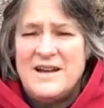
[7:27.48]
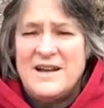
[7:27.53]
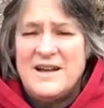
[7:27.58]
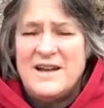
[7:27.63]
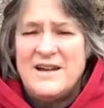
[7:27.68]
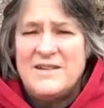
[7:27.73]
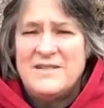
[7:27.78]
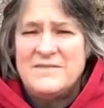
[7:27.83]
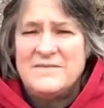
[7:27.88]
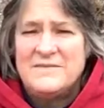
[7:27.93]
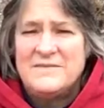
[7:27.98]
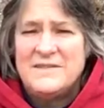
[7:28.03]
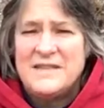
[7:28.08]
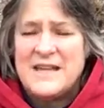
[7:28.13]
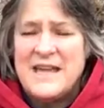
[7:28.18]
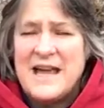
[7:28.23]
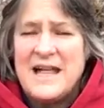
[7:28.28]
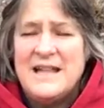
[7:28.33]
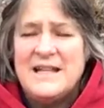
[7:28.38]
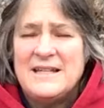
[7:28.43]
of the
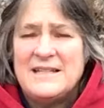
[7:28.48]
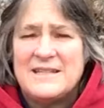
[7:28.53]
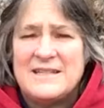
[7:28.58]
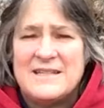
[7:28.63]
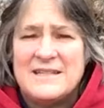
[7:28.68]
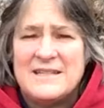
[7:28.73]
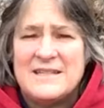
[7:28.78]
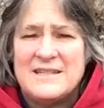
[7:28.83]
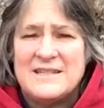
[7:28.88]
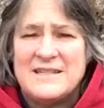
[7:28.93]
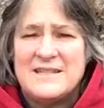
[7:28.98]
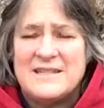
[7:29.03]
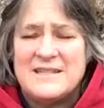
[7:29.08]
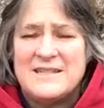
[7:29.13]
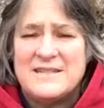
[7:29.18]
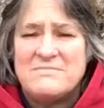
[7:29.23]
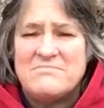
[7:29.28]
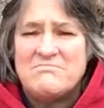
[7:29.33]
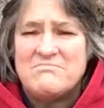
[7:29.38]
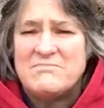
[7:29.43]

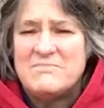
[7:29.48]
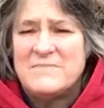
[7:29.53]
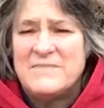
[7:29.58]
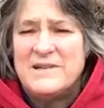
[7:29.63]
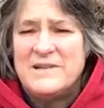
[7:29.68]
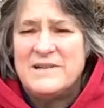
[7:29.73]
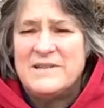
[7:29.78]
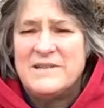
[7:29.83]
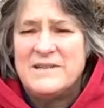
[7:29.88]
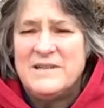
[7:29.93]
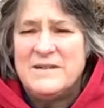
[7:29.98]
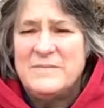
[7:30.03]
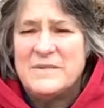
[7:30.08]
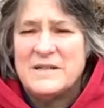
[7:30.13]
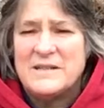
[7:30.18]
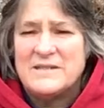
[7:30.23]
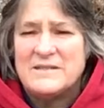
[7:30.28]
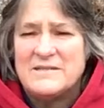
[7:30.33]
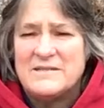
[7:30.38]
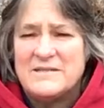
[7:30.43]
galaxies are the limit.
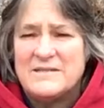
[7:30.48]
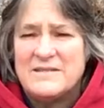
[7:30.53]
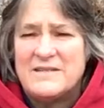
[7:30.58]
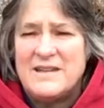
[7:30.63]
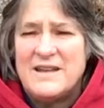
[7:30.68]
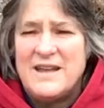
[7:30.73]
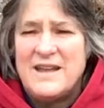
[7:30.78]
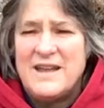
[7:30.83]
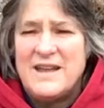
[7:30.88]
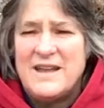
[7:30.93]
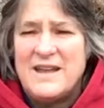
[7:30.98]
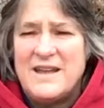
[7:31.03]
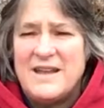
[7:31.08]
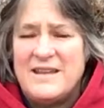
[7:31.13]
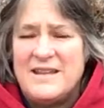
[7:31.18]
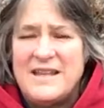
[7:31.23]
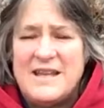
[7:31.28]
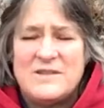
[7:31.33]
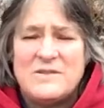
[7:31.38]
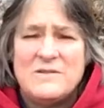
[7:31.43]

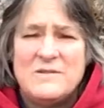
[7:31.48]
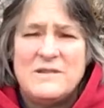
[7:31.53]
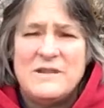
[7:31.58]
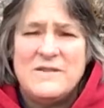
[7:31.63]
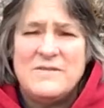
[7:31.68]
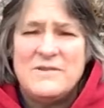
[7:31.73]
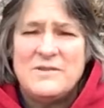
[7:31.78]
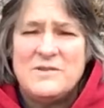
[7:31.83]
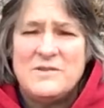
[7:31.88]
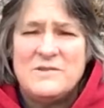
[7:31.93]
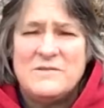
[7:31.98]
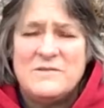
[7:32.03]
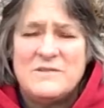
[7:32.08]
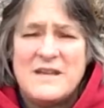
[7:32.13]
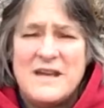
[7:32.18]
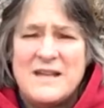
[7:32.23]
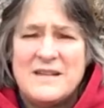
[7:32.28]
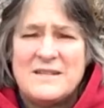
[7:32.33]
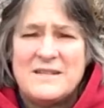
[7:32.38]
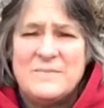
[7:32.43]
And that's only if you choose
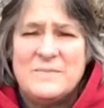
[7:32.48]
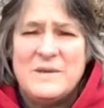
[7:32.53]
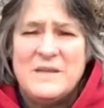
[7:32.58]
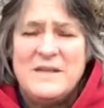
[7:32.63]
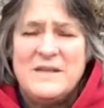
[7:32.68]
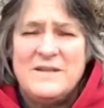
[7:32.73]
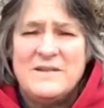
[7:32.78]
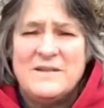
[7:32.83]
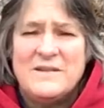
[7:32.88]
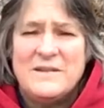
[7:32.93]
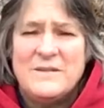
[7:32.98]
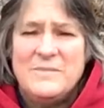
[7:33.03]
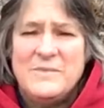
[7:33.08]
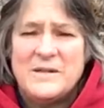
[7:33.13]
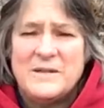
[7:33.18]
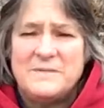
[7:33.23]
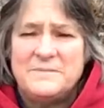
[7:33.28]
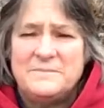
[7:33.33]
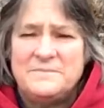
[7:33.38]
that to be your limit.